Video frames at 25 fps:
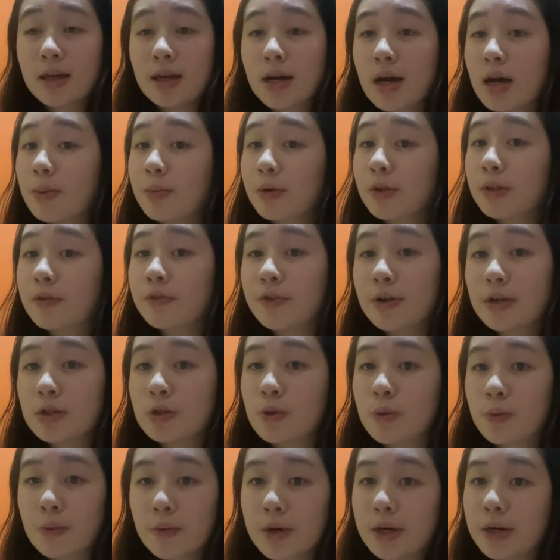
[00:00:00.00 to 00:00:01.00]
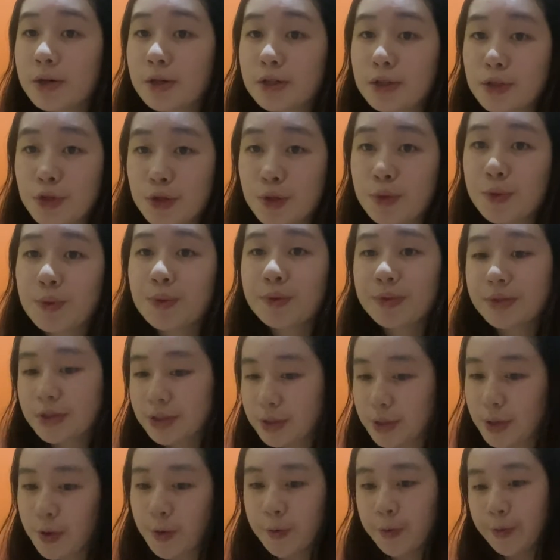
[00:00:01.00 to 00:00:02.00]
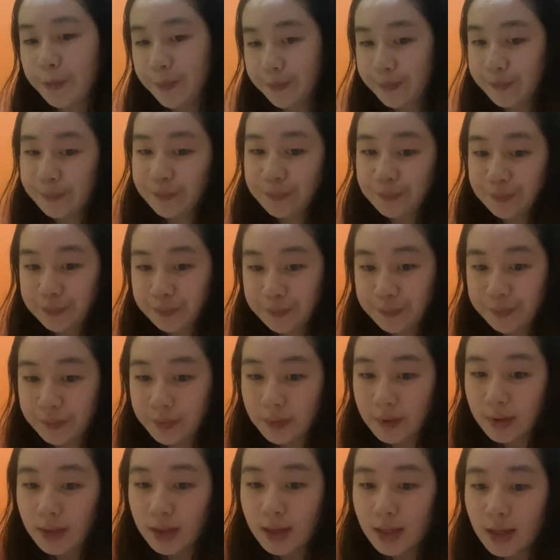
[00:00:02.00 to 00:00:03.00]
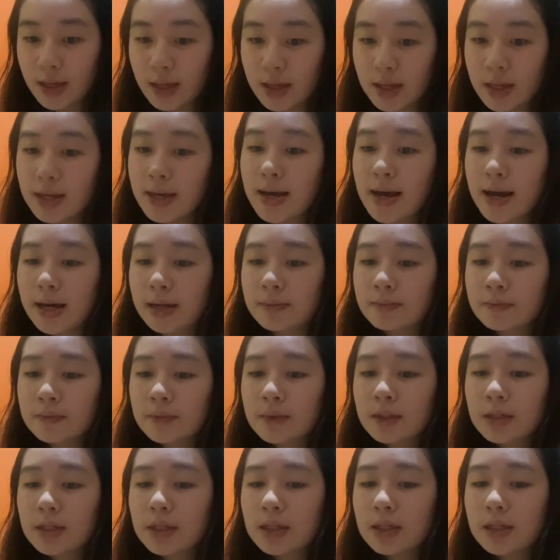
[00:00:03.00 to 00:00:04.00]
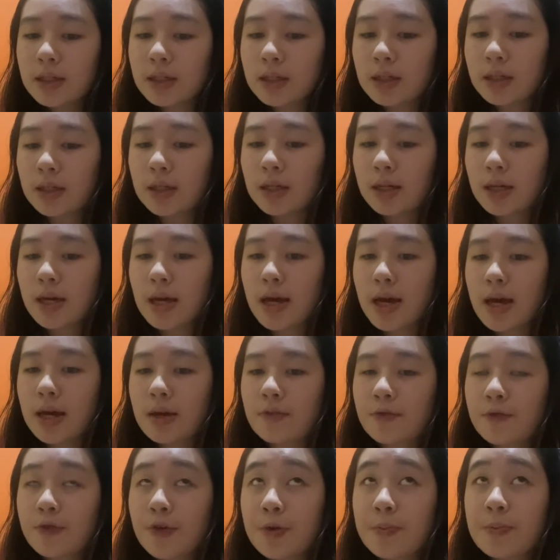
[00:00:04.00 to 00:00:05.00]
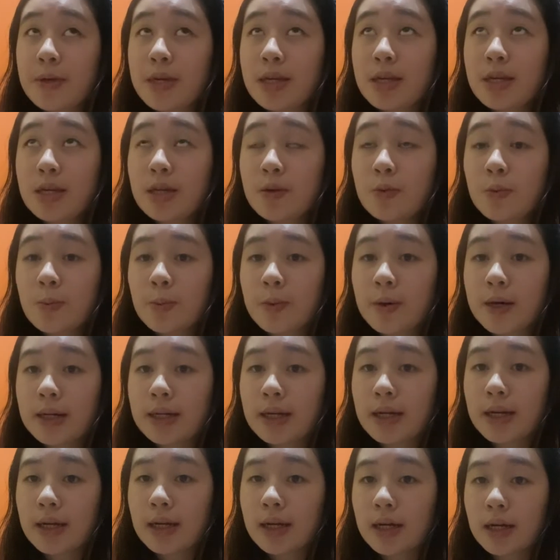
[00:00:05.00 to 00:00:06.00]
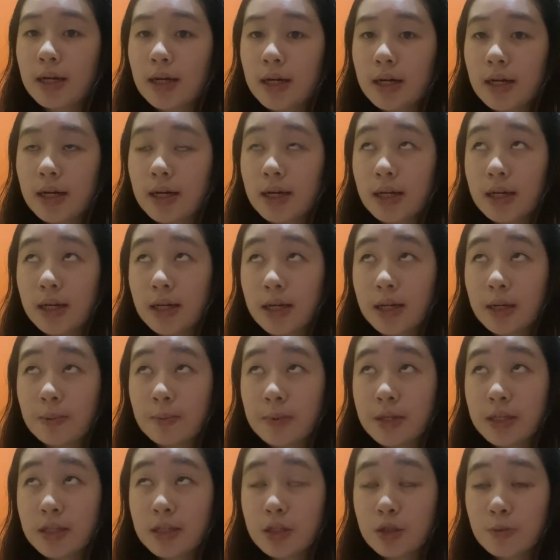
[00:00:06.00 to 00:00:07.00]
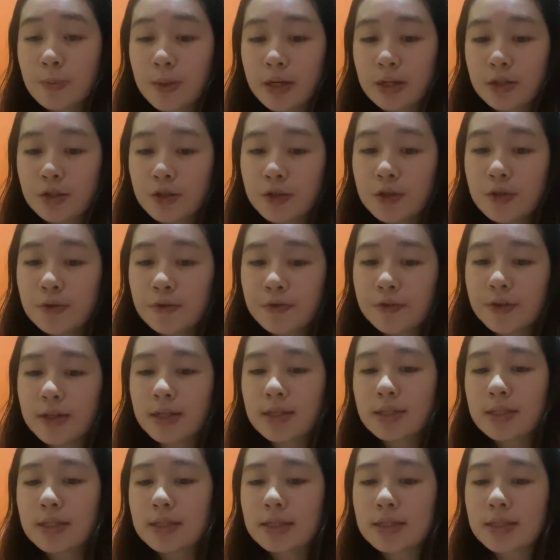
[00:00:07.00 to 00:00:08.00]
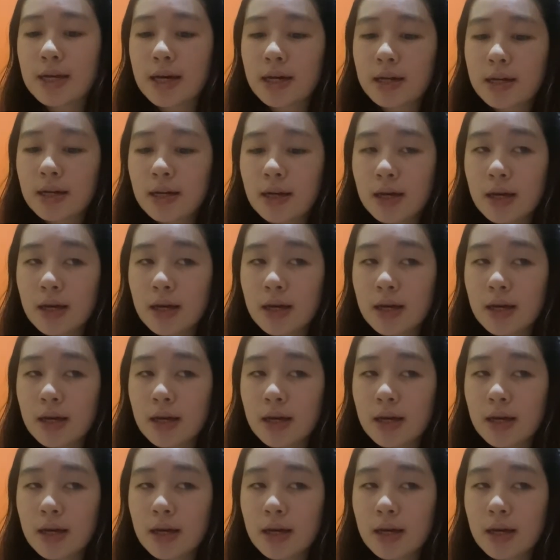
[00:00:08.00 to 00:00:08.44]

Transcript: i'm only friends with one or two so yeah and for me what uh, it means by true friends is that